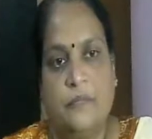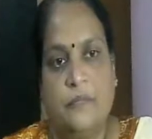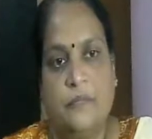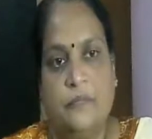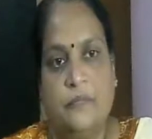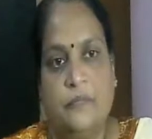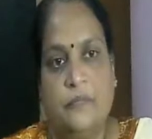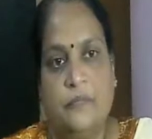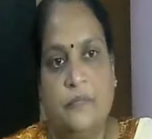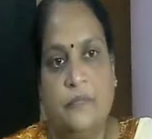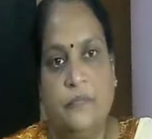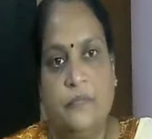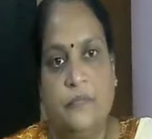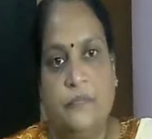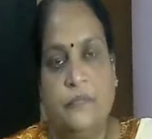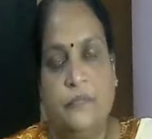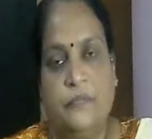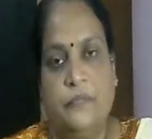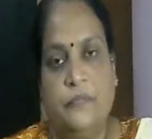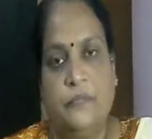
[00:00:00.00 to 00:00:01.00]

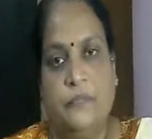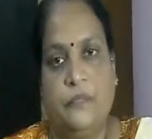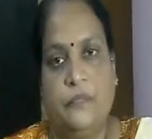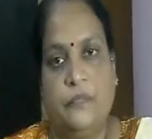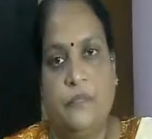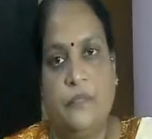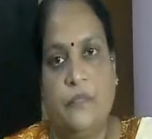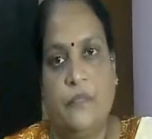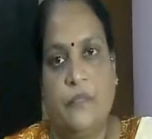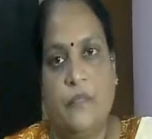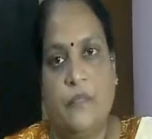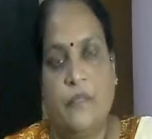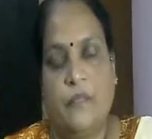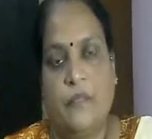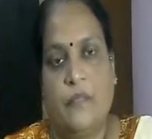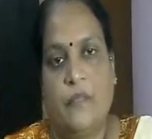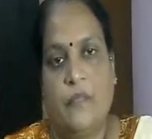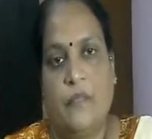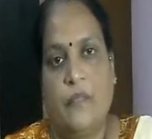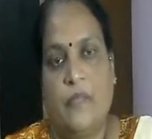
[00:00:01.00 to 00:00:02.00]

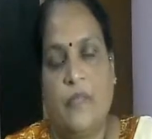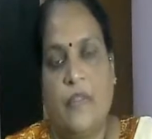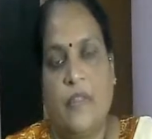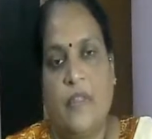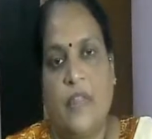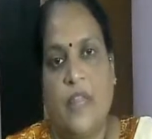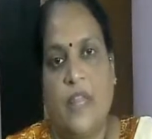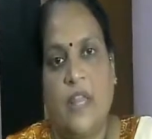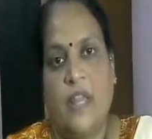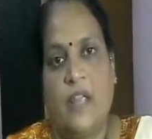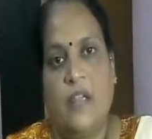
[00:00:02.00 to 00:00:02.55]
(silence)